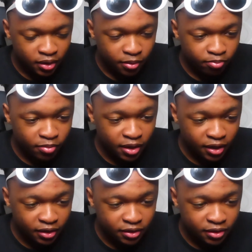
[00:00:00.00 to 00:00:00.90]

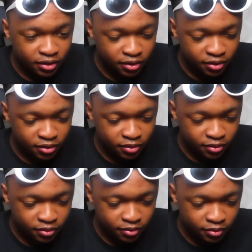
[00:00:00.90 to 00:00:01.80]
minutes.
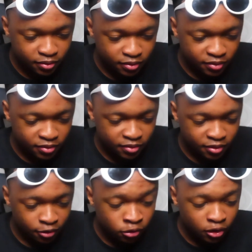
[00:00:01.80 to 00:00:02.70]

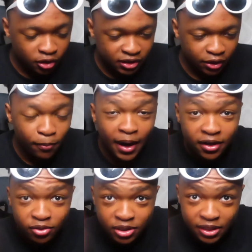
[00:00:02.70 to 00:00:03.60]
You know what I'm saying? We about to
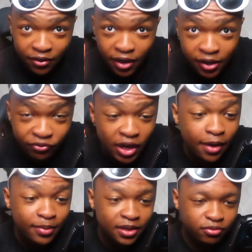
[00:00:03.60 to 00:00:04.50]
do this in under
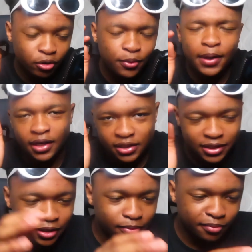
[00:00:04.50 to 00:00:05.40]
5 minutes. Well, we about to
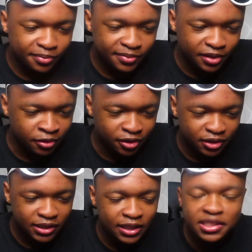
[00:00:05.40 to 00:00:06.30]
attempt. You know what
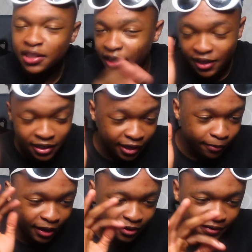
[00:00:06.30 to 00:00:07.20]
I'm saying? This kind of
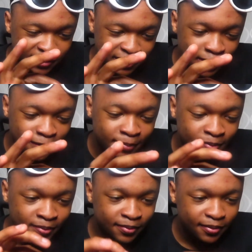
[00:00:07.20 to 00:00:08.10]
clickbait, you know what I'm saying?
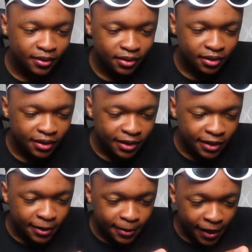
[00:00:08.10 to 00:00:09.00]

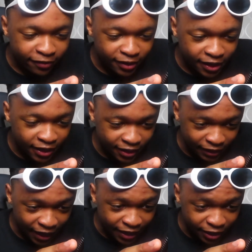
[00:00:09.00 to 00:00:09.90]
After that, you have to line